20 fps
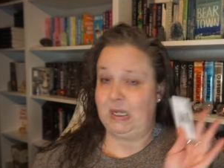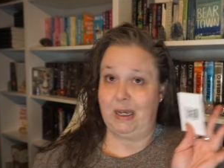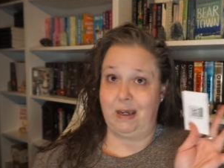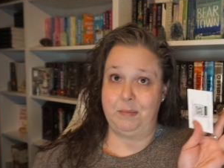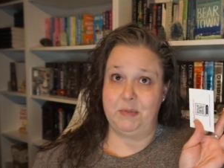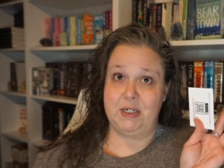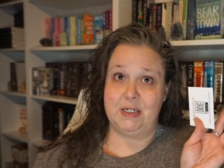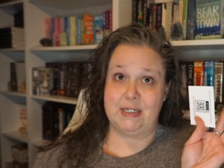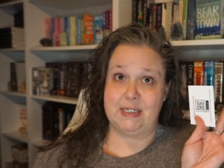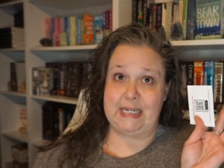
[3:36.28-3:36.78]
I'm
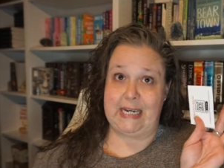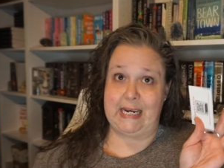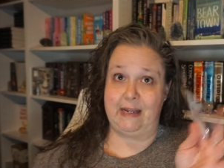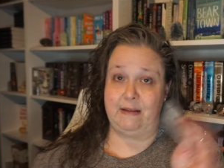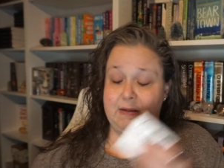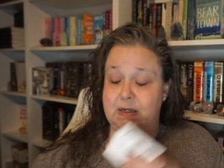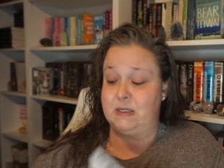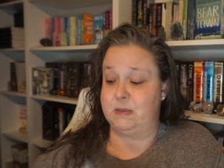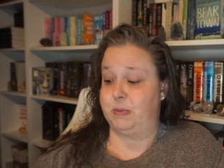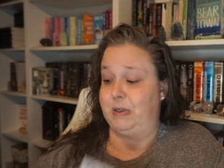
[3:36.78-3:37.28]
going to scan
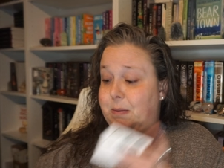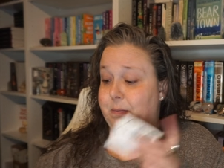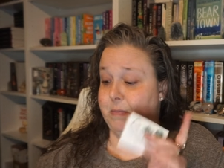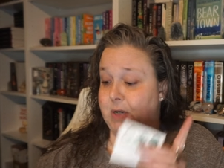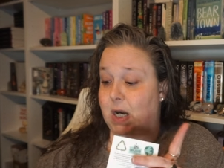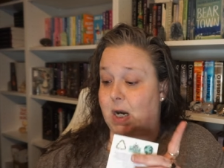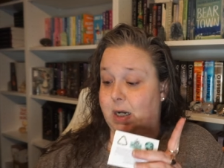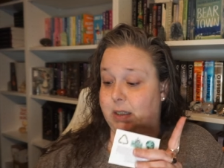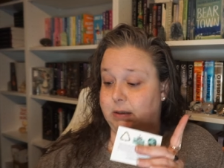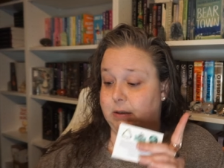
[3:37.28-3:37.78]
this, but I'm
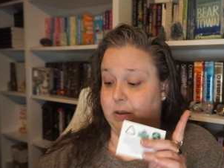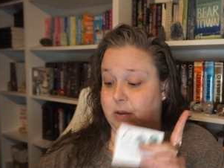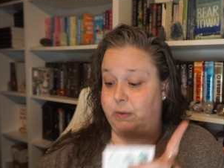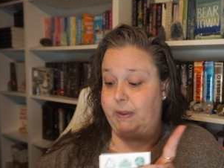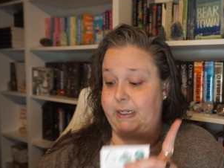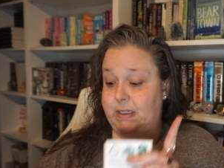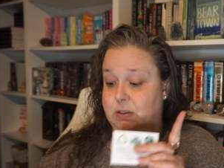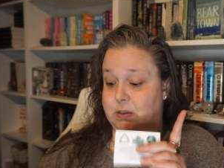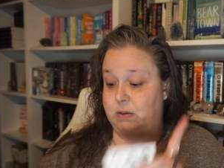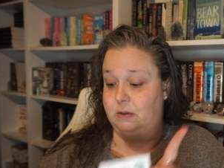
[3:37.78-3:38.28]
not
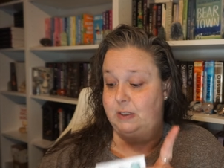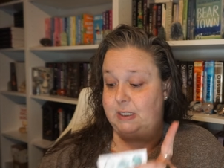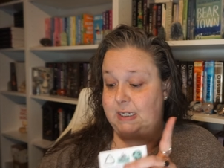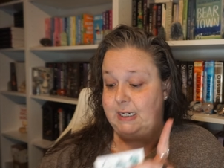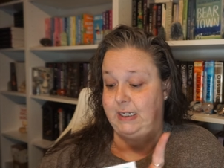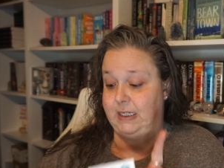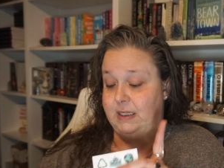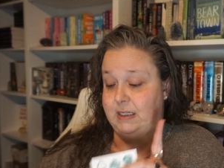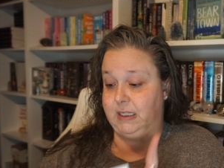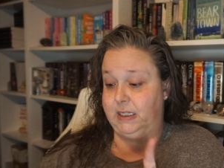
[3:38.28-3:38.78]
going to look at
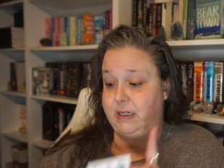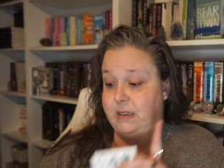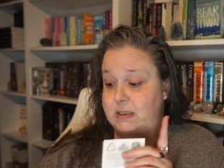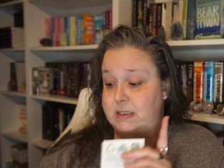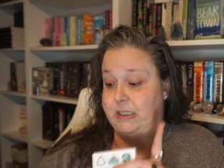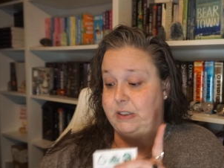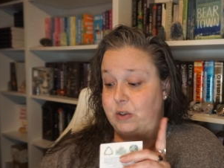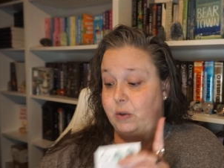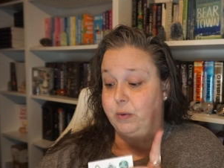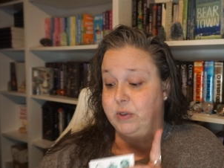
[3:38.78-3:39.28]
anything yet because
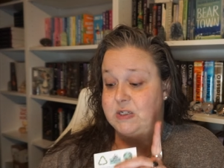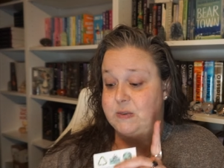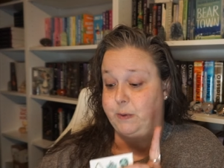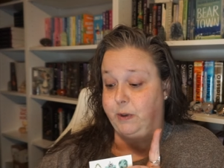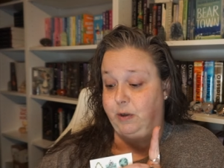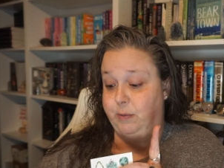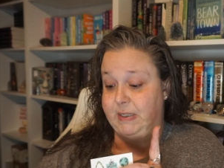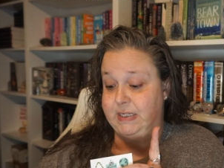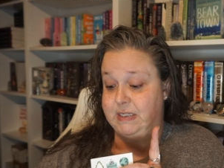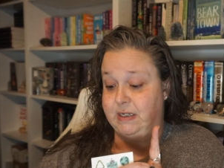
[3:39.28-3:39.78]
I don't want to
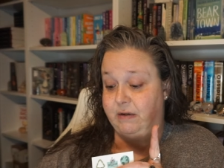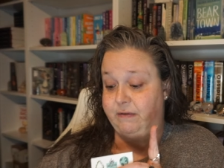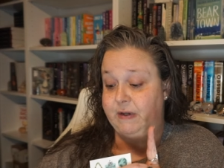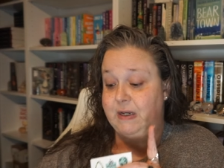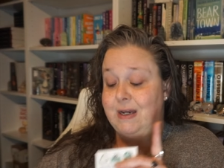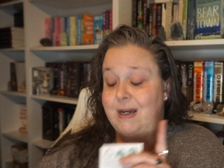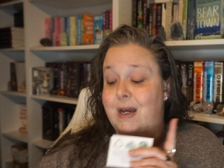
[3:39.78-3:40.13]
spoil myself.